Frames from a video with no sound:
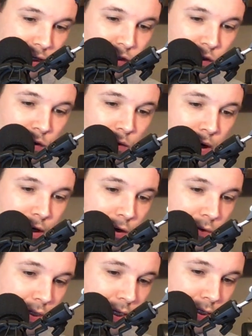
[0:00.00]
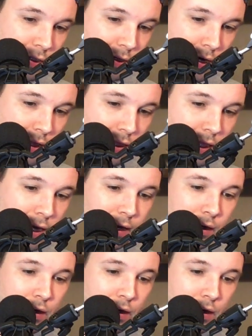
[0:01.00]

to, I know this answer, I think,